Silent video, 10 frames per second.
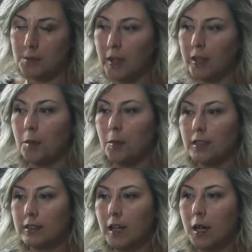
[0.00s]

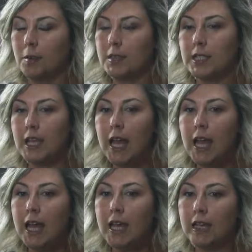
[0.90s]
pandemic times.
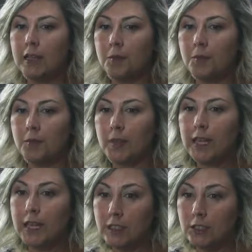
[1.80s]

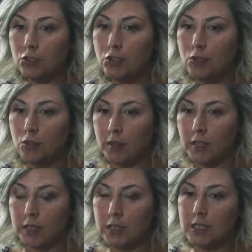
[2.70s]
In addition to
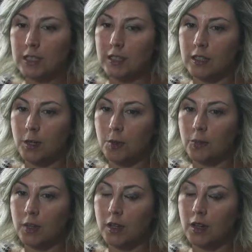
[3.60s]
this,
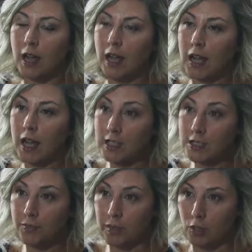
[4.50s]

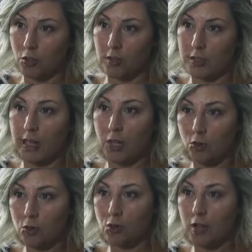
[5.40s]
as the faculty and
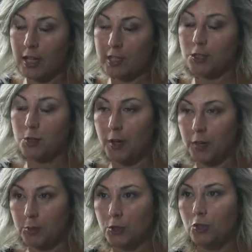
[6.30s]
also as the
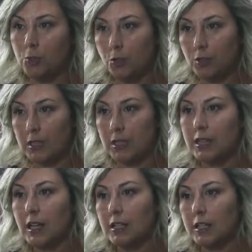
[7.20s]
Department of Political
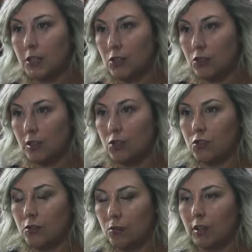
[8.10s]
Science and
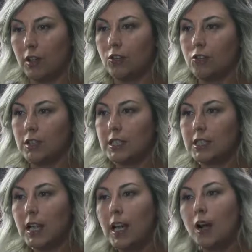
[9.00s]
International Relations,
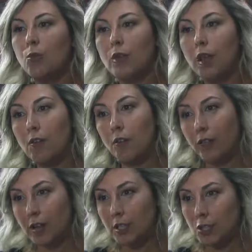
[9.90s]
we have a
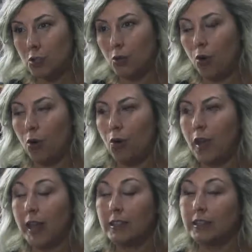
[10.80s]
very
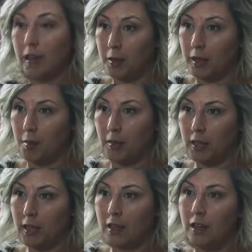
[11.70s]
strong and
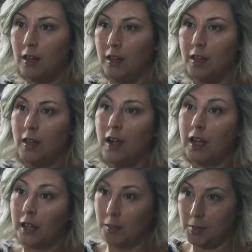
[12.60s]
dynamic
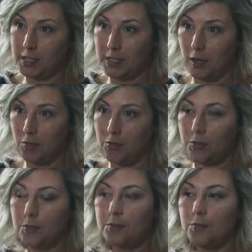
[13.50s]
academic staff.